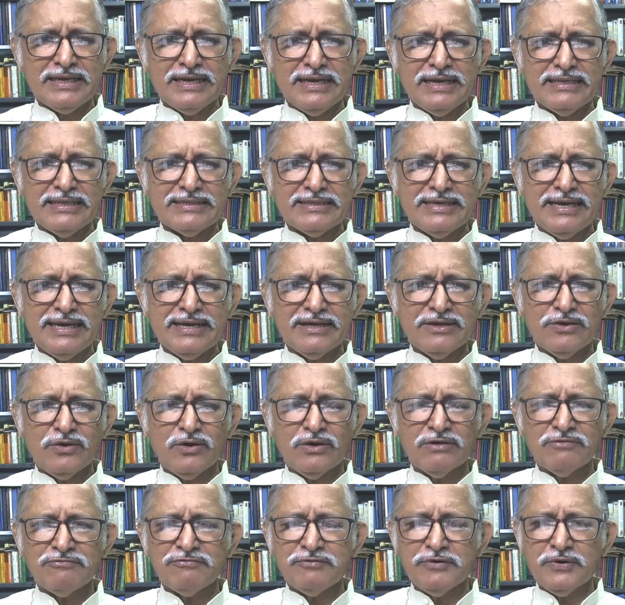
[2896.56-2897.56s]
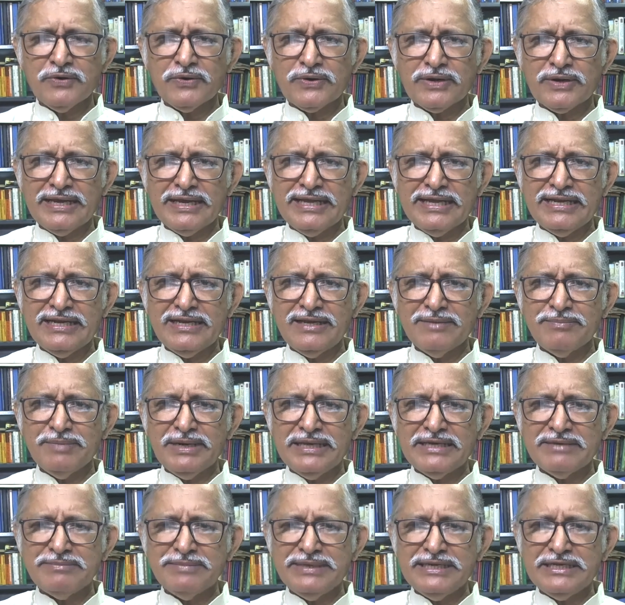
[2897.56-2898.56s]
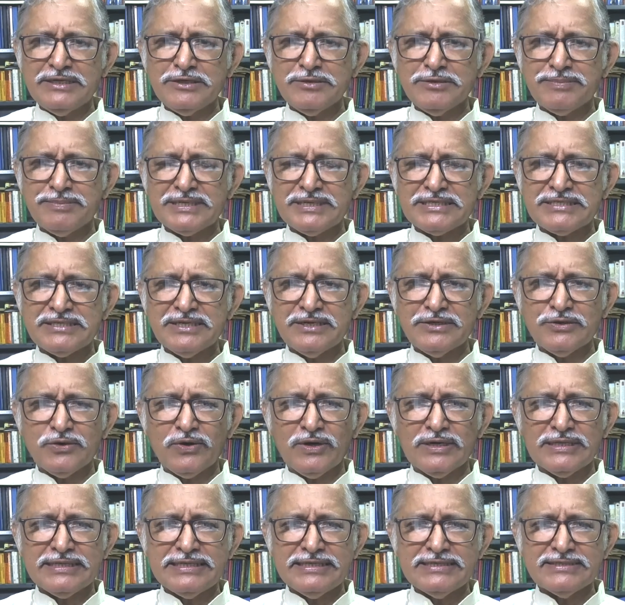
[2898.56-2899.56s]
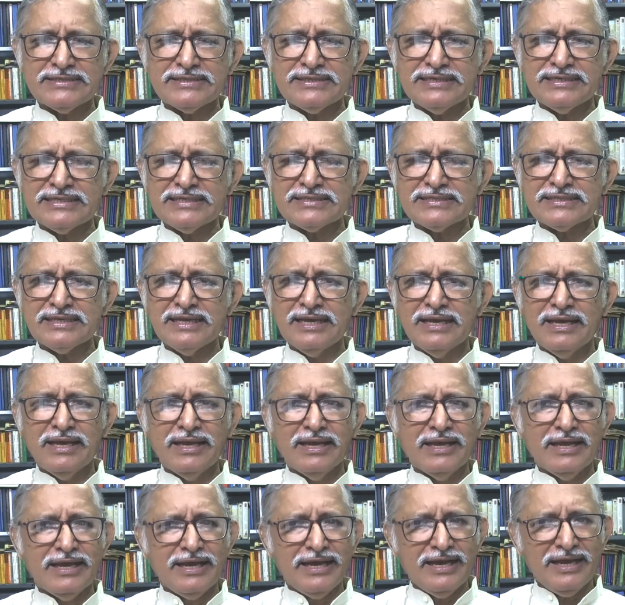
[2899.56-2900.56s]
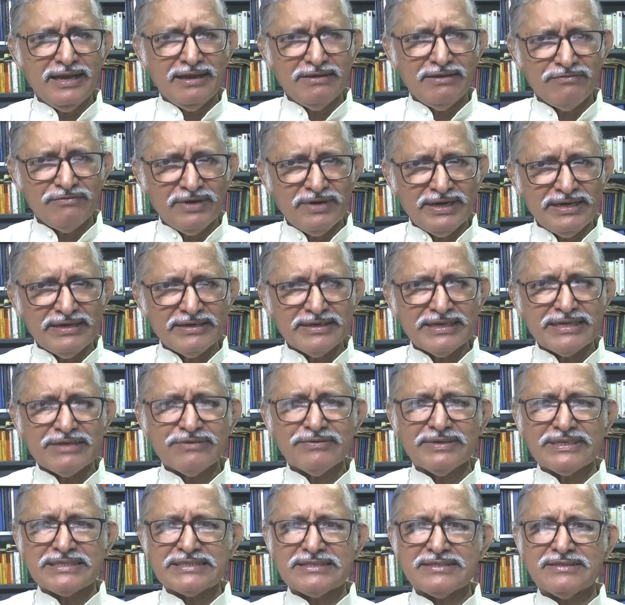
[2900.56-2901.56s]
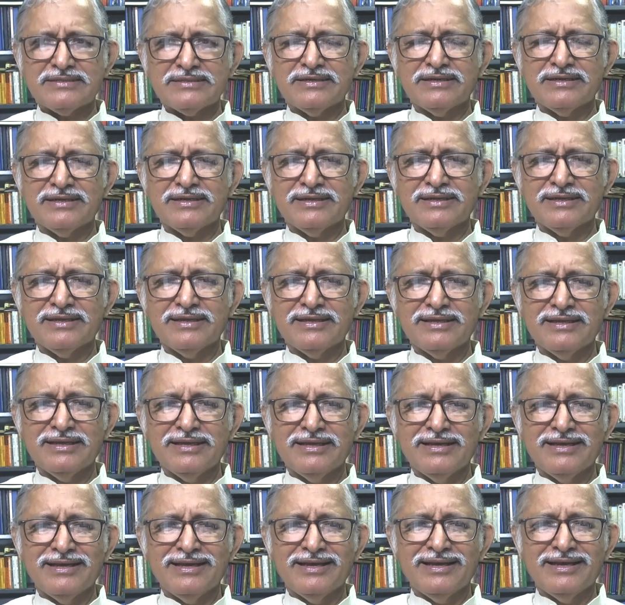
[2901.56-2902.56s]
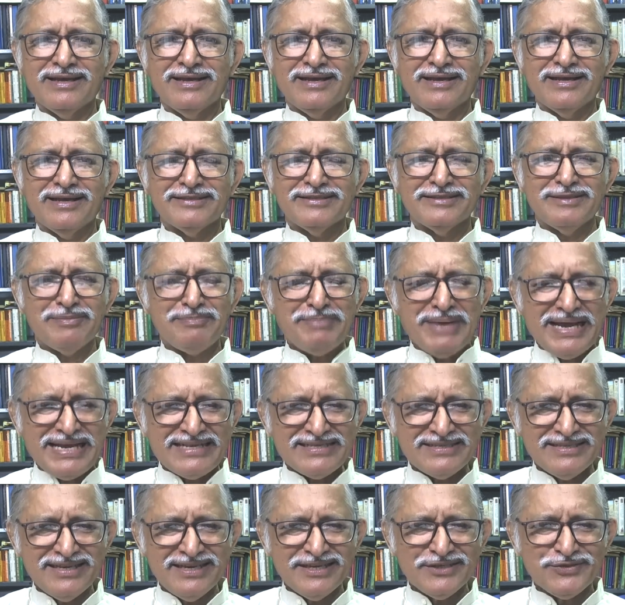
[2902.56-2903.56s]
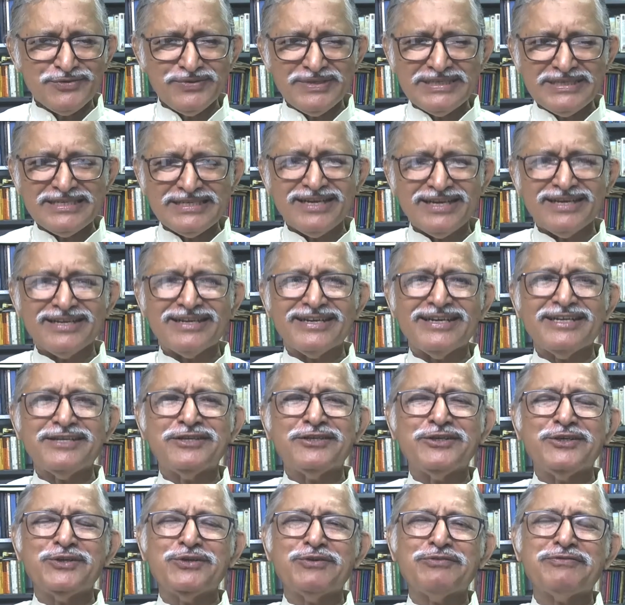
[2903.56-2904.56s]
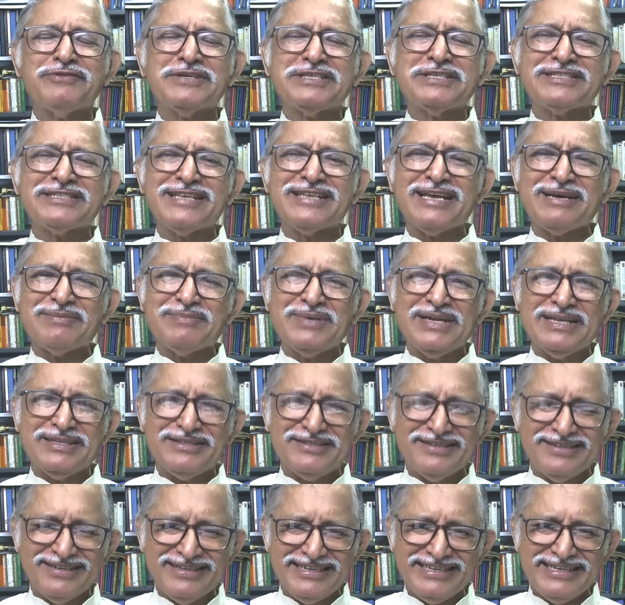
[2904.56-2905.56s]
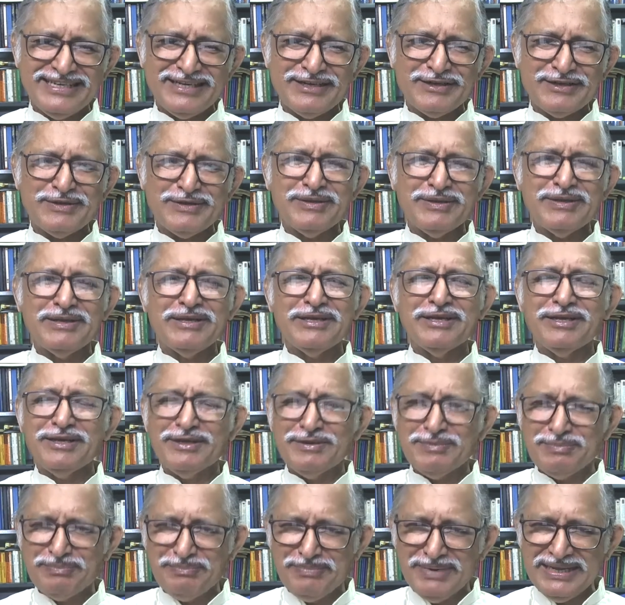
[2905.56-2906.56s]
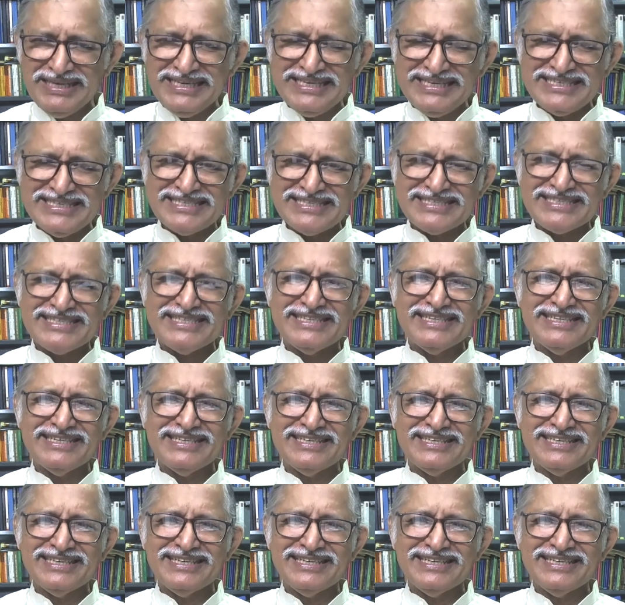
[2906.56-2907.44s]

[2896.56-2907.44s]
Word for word: I thank God for enabling me to present all these things. I have one request. The passage which I read to you, 1 Samuel 13, please,